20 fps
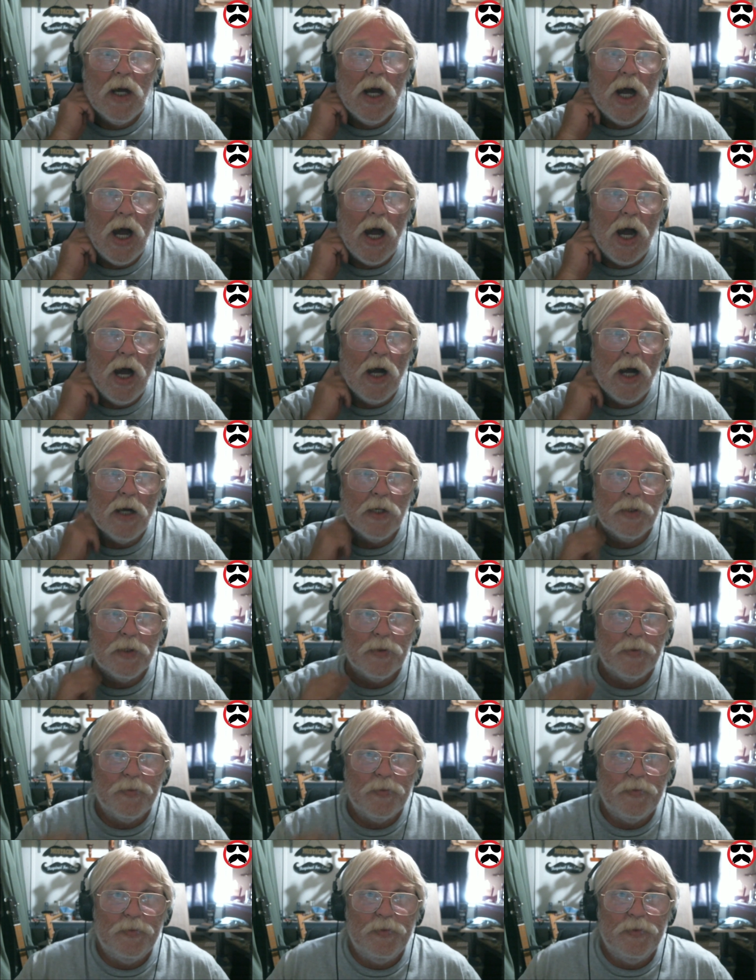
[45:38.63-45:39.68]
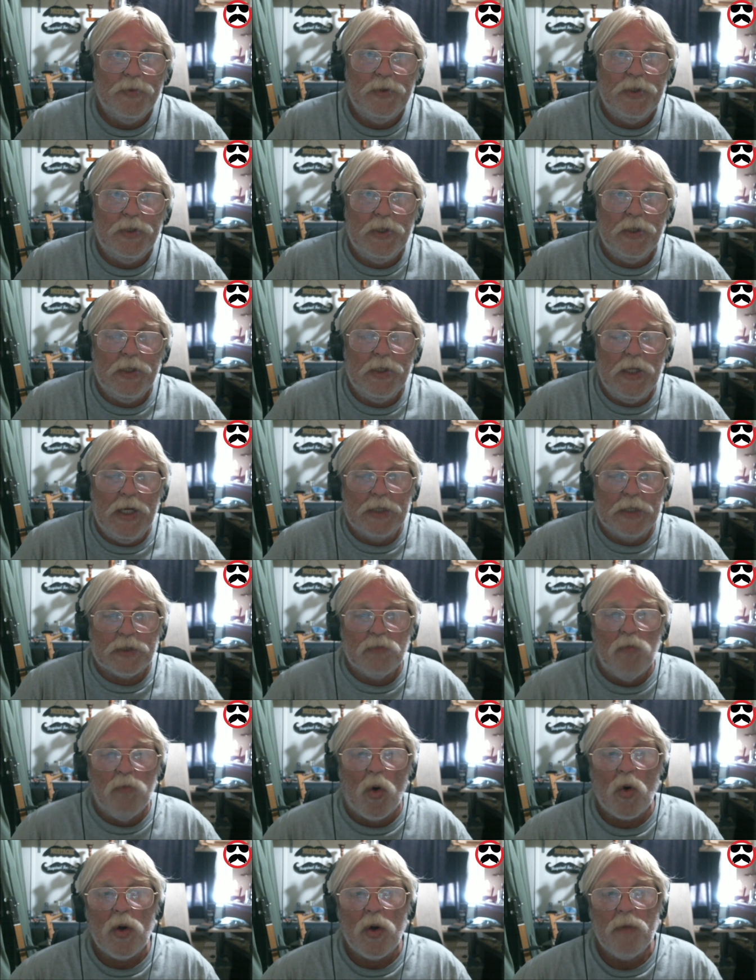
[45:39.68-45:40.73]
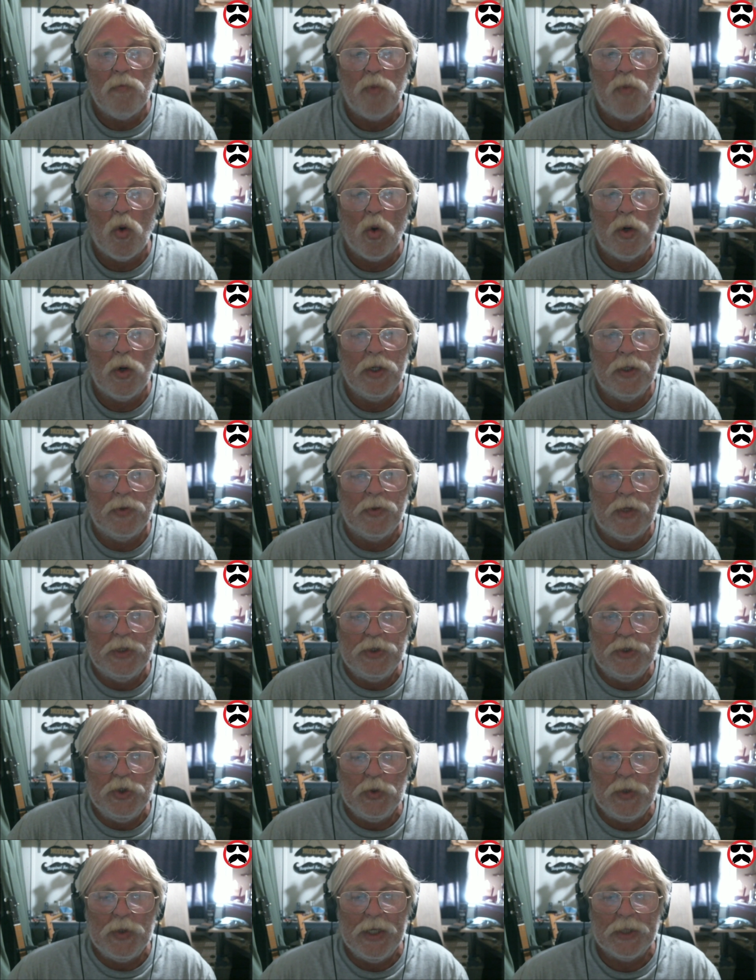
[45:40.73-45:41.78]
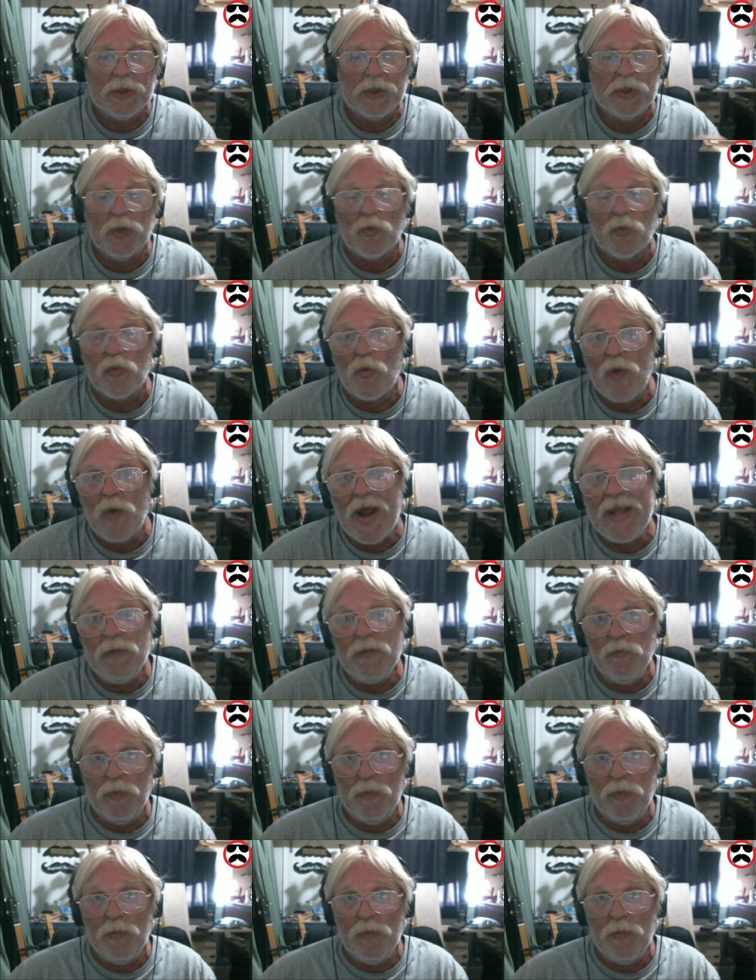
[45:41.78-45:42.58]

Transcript: Uh, it's more important that you get the right